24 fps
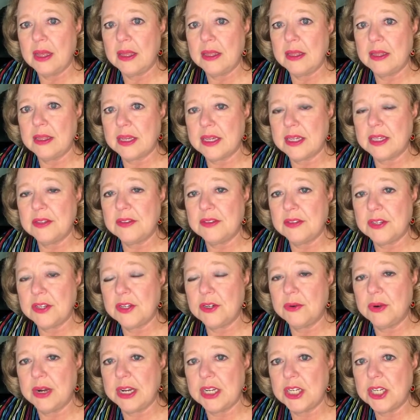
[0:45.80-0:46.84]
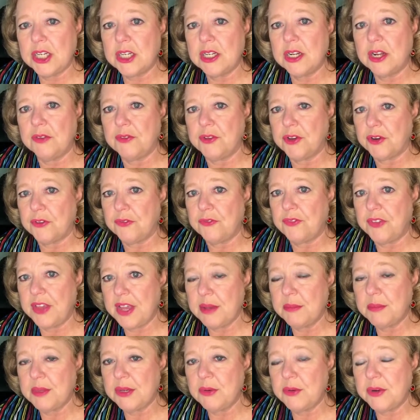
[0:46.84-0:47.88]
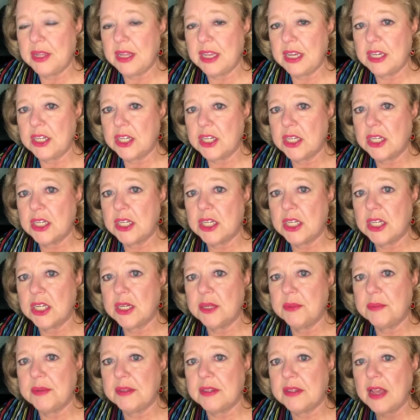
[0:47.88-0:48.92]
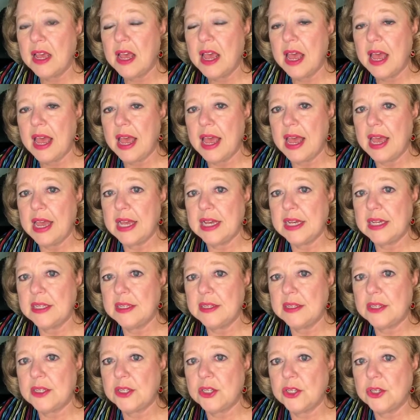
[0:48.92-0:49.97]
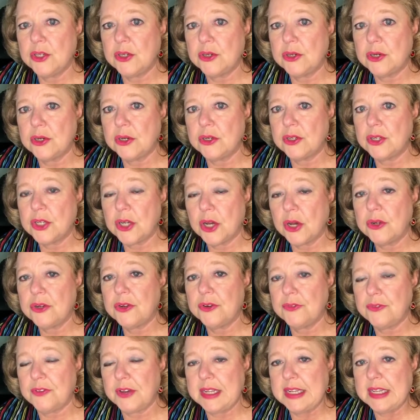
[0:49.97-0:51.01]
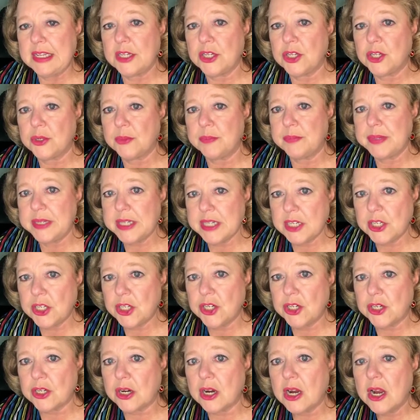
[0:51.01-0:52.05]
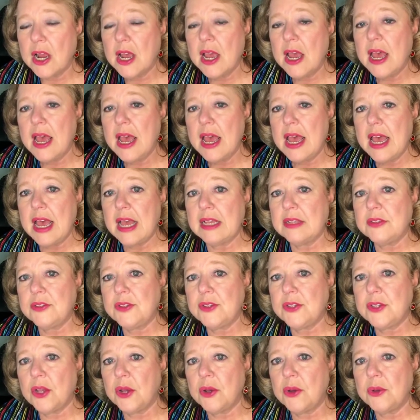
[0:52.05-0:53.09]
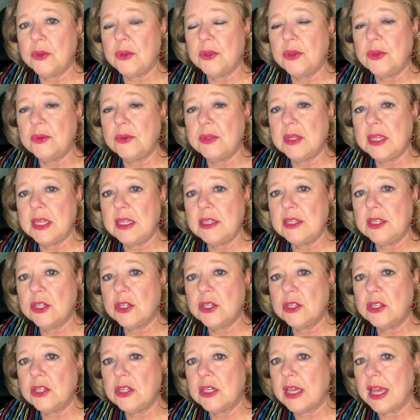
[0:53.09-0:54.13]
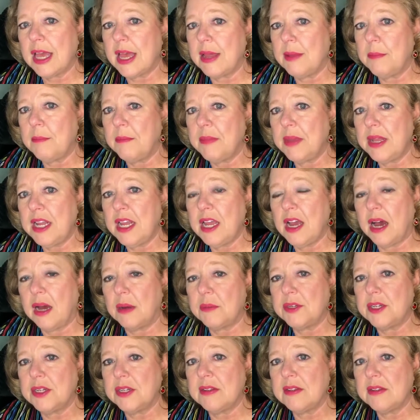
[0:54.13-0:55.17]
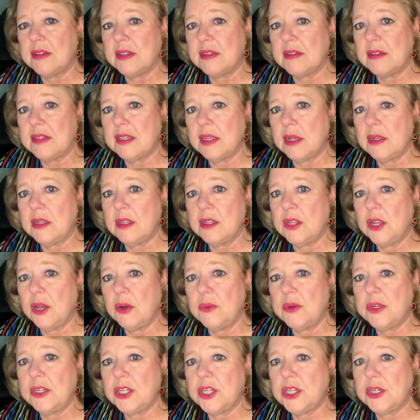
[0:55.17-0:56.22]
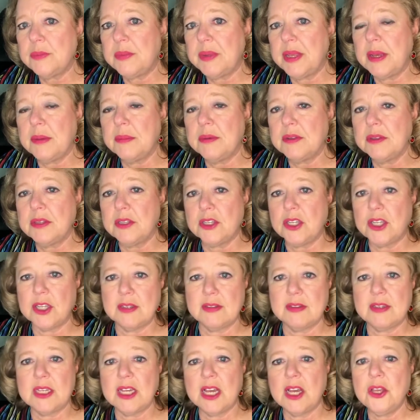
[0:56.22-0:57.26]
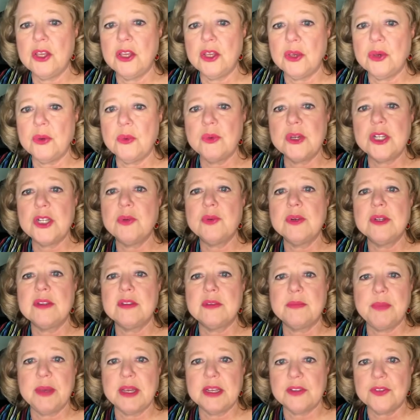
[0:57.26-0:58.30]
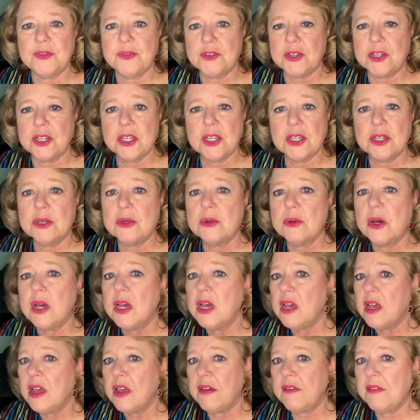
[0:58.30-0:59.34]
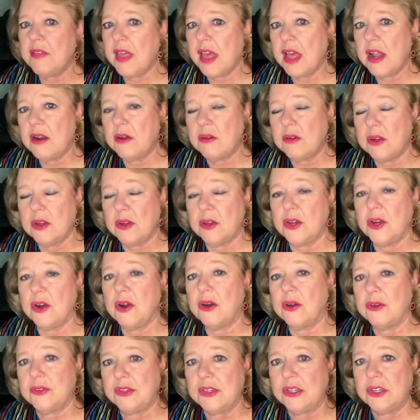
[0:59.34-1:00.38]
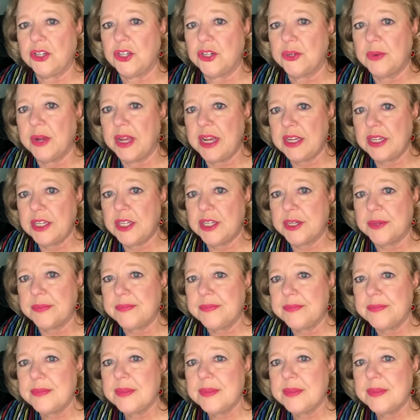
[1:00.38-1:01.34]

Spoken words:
the consideration of your family relationships and your total financial picture. And so you need to look at many options, and so no one should be able to just tell you which one's best for you if they don't know your whole situation.